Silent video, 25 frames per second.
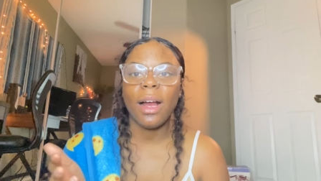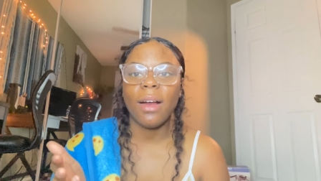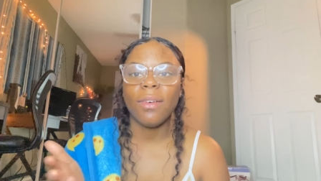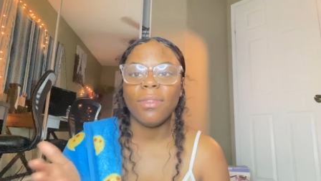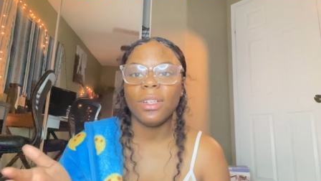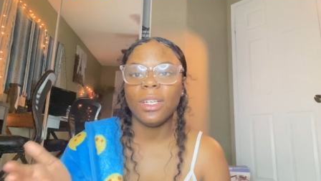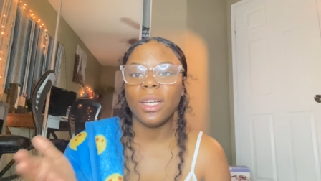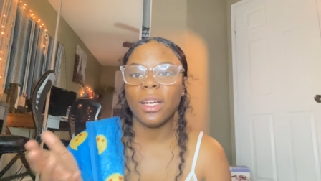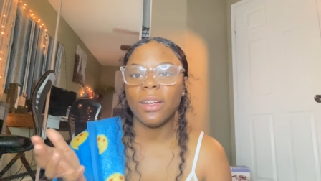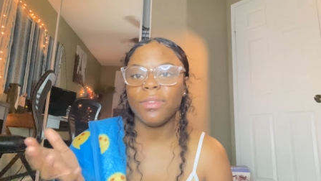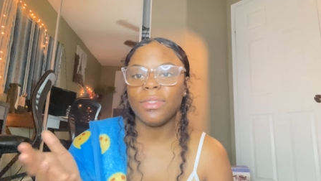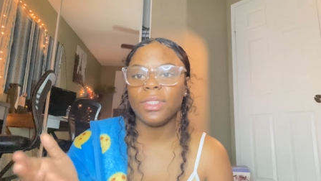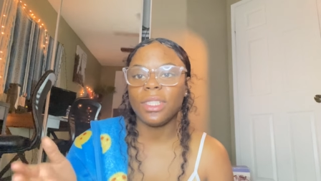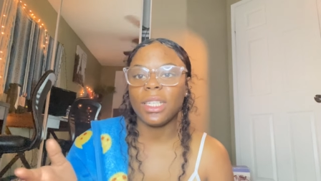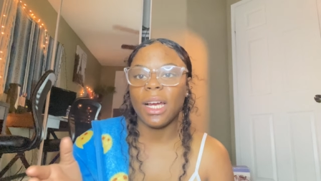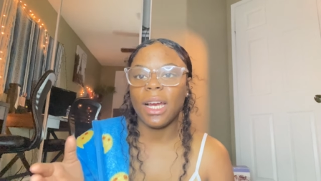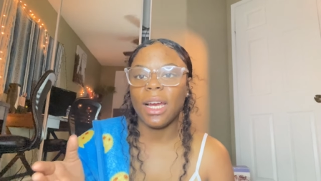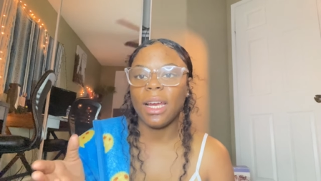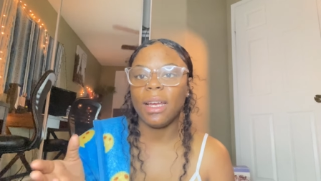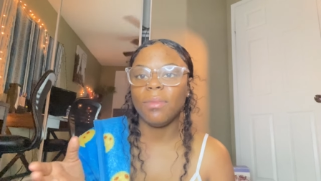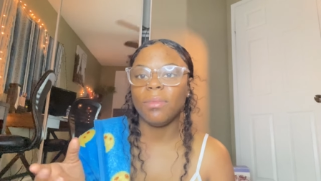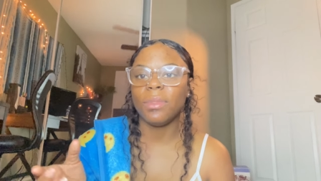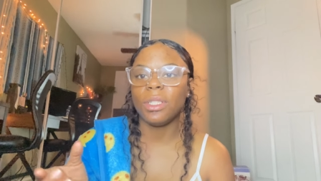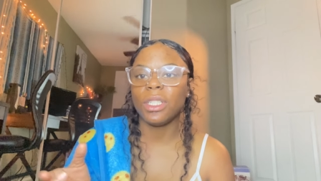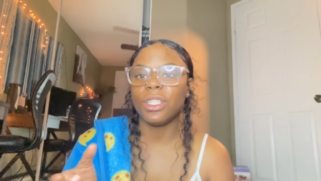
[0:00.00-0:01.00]
have enough
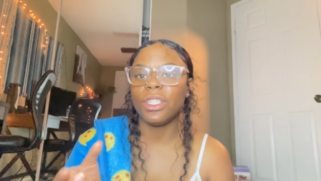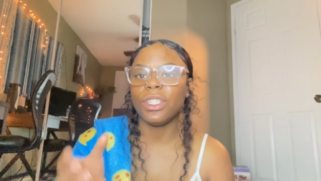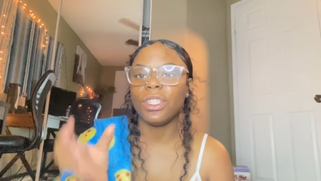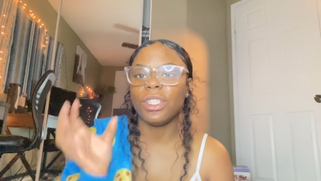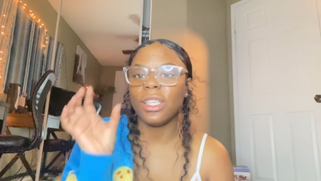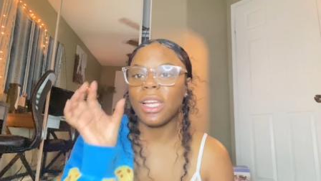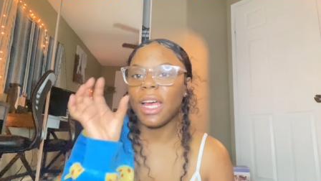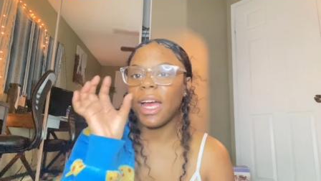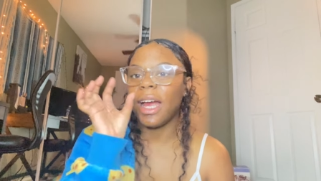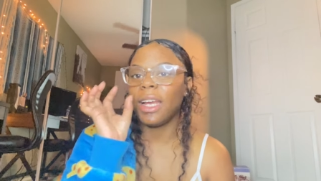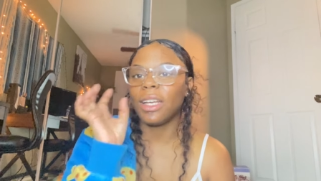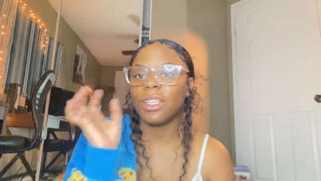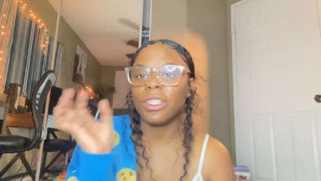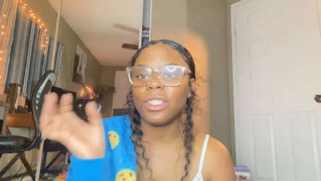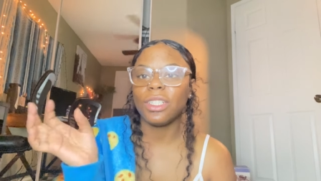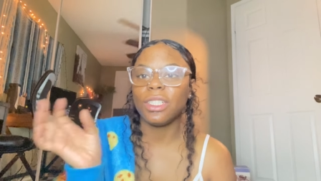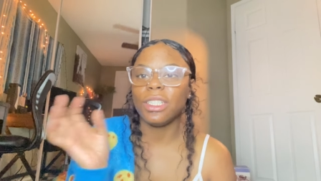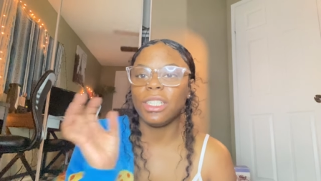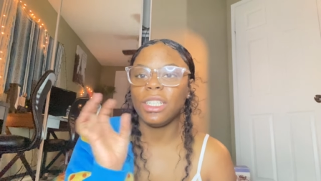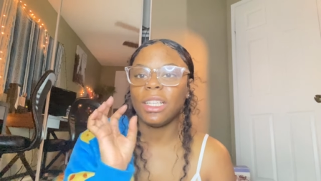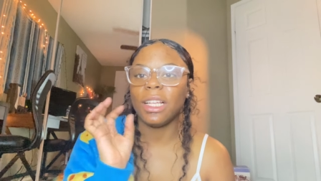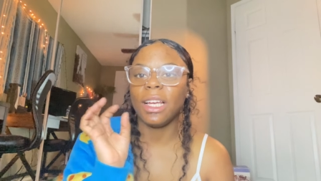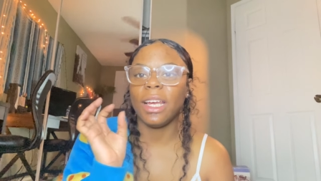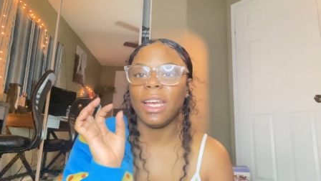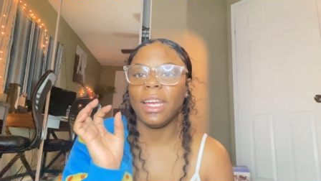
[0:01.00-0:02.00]
time to just
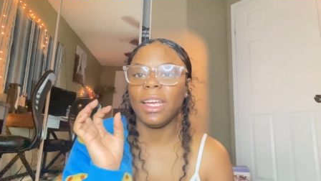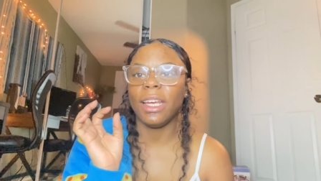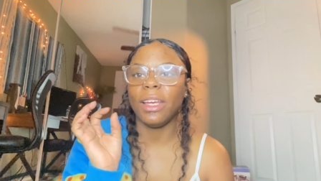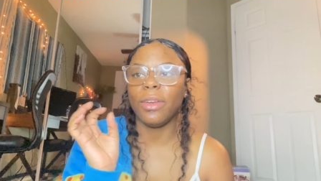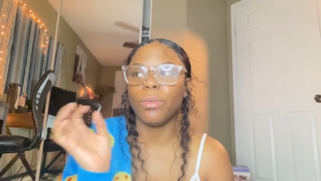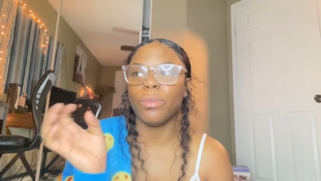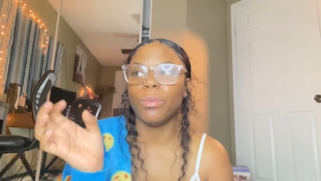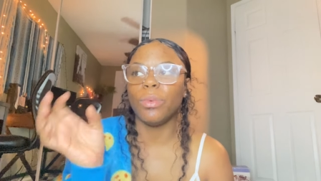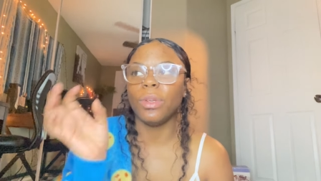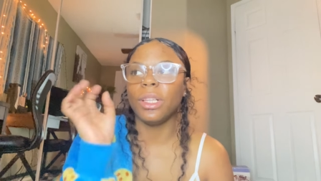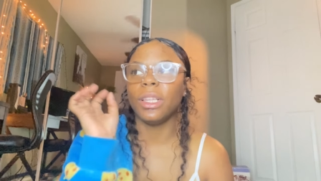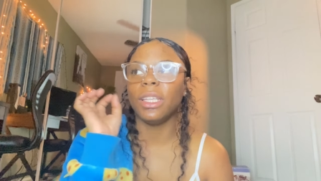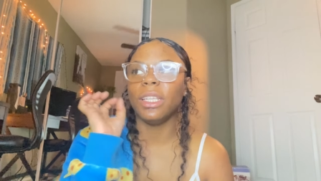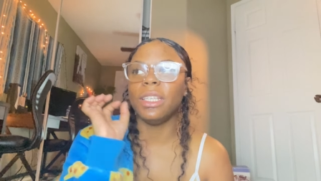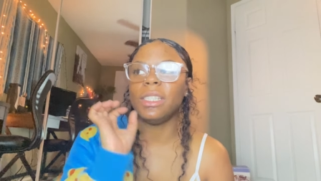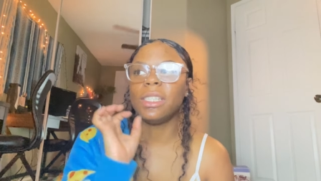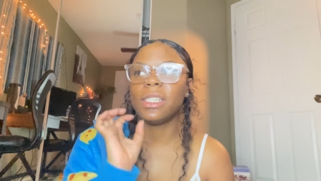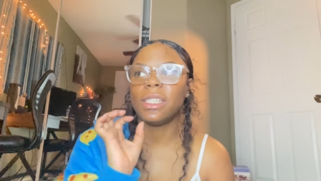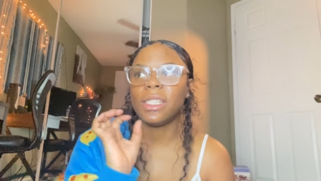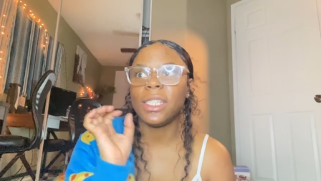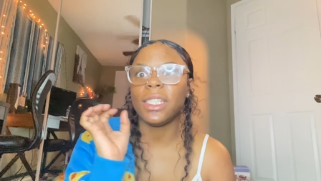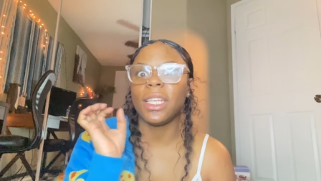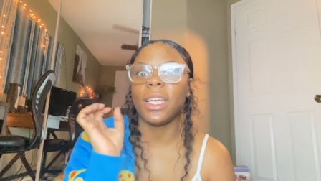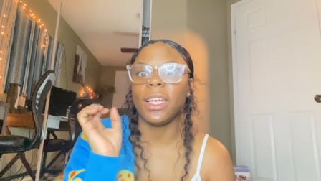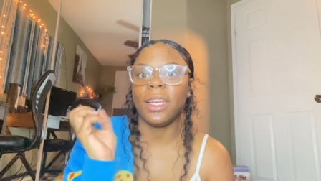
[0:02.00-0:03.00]
actually like really
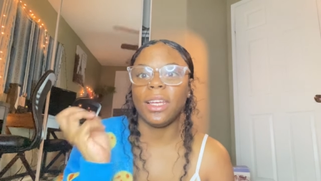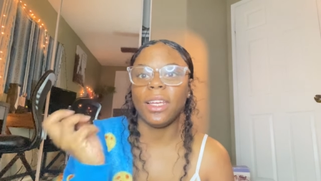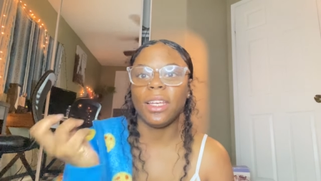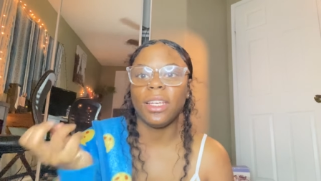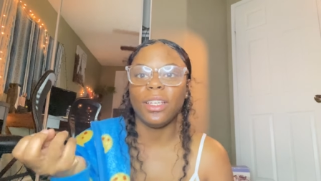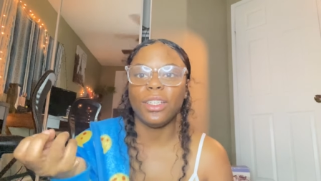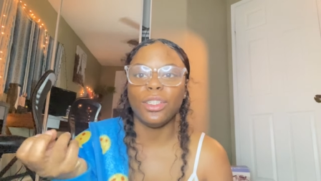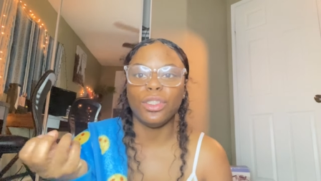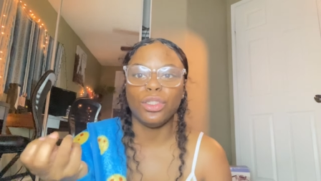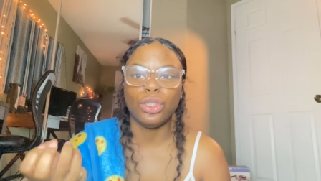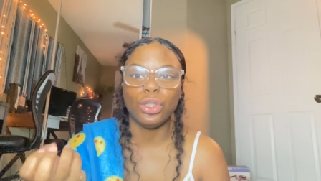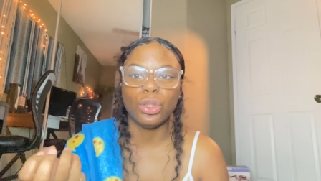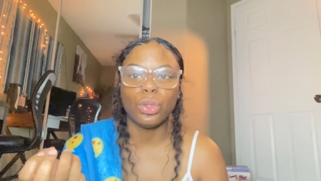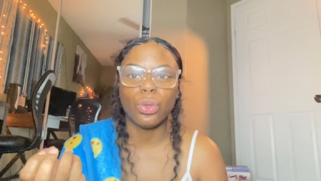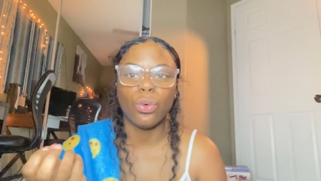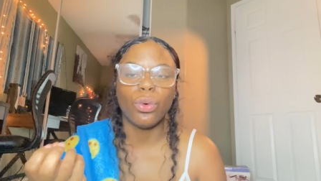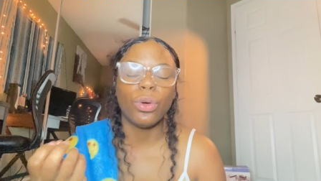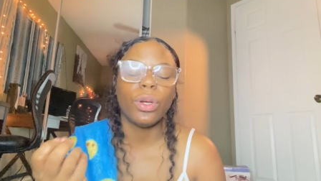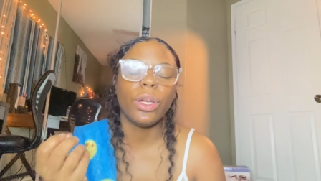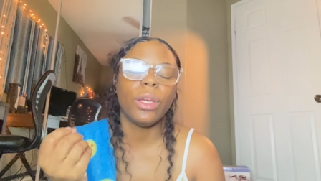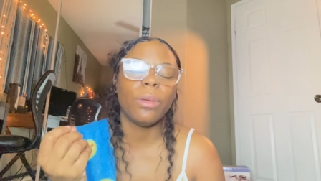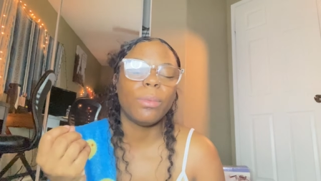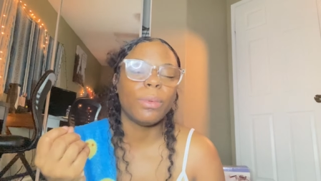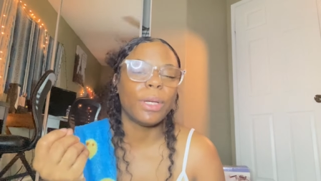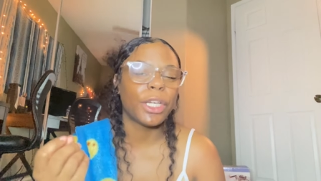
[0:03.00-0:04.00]
sit and
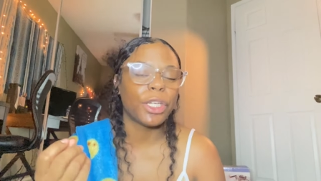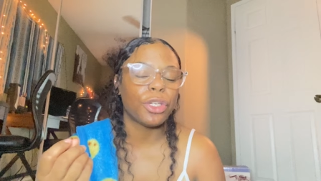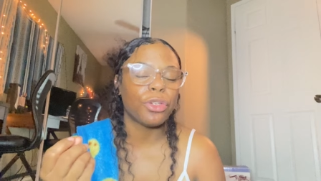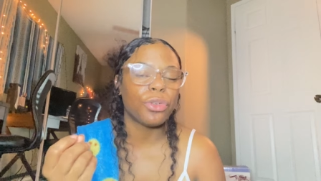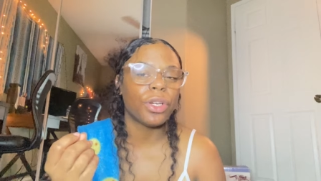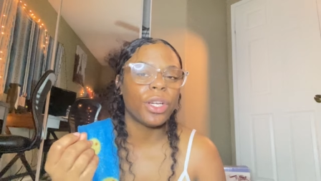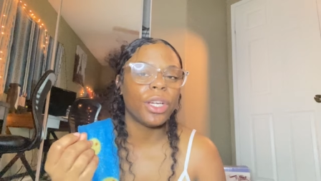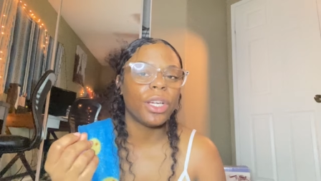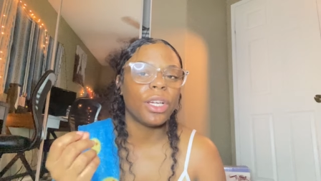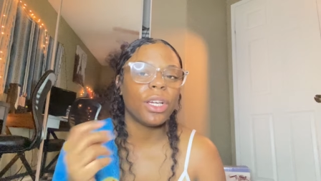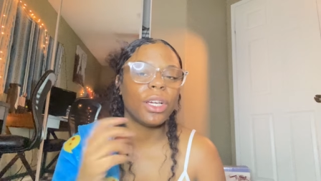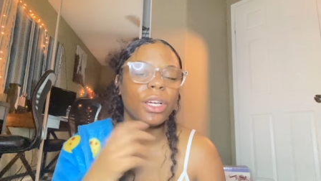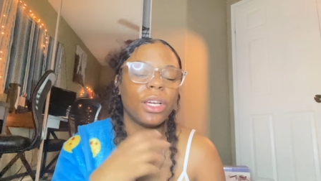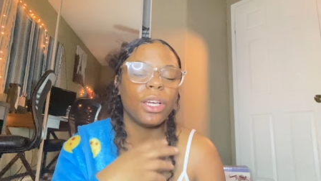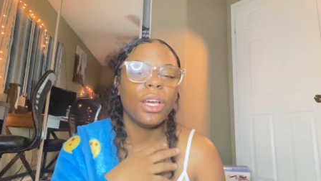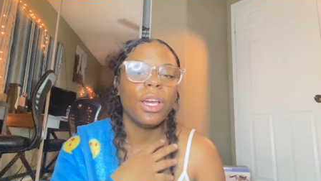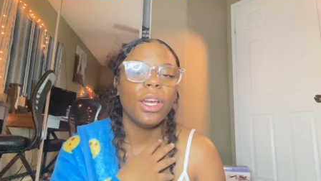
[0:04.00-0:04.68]
enjoy my drink.